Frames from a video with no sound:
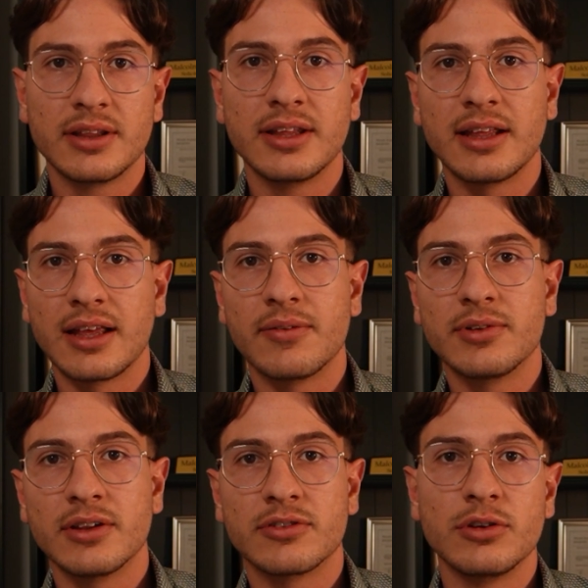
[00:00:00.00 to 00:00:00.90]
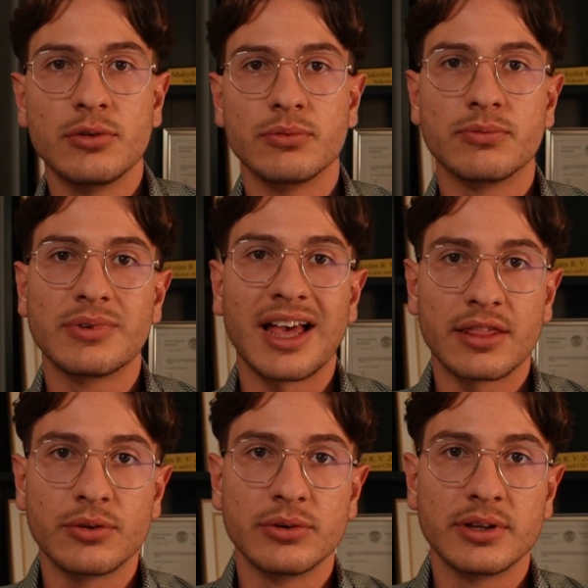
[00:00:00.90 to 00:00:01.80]
the evidence that you've
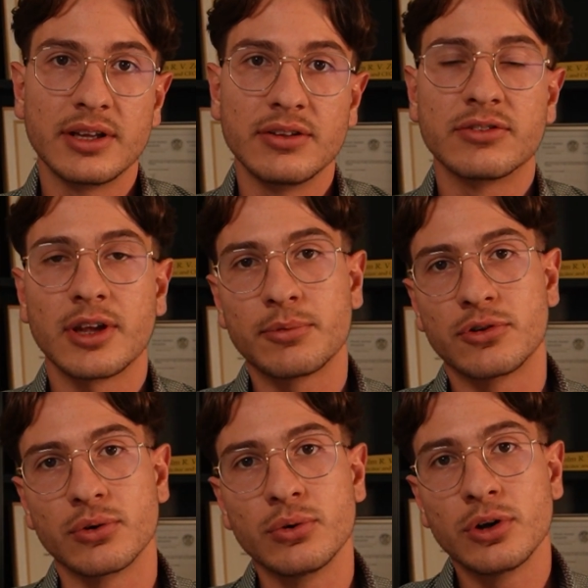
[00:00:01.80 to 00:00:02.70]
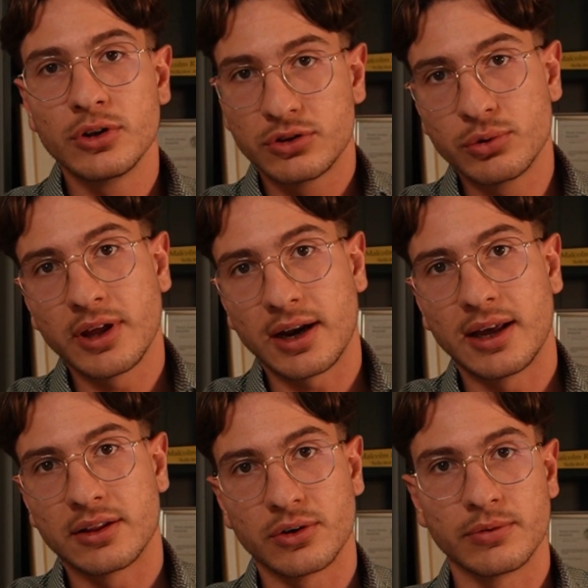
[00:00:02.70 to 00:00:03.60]
gathered in step 2 to that
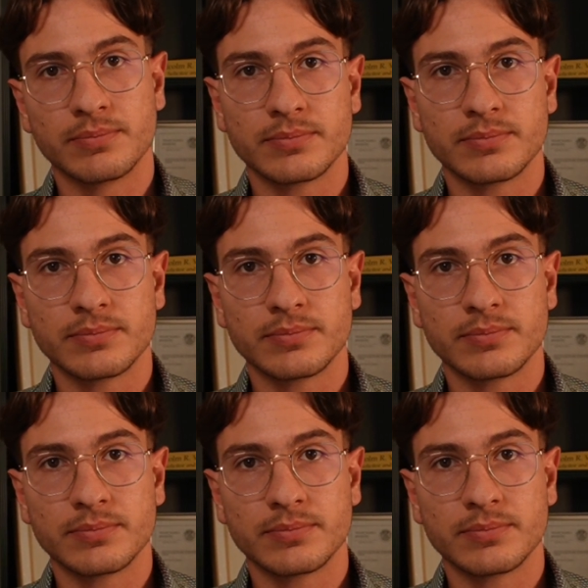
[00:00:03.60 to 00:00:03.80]
letter.